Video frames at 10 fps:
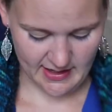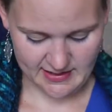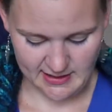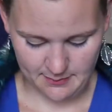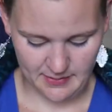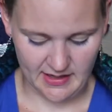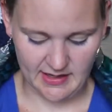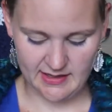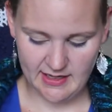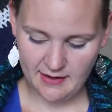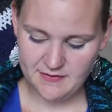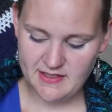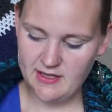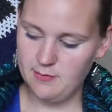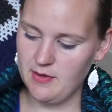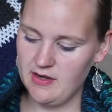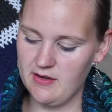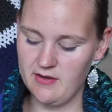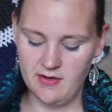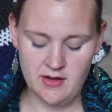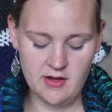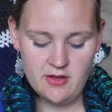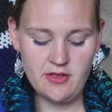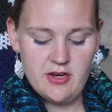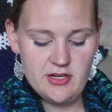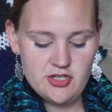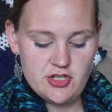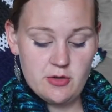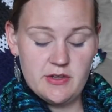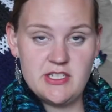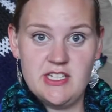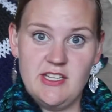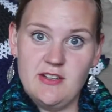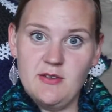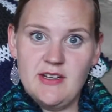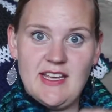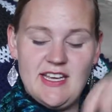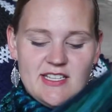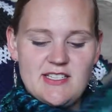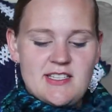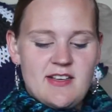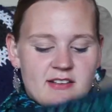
end up being gifted, but I thought I'd show it to you in case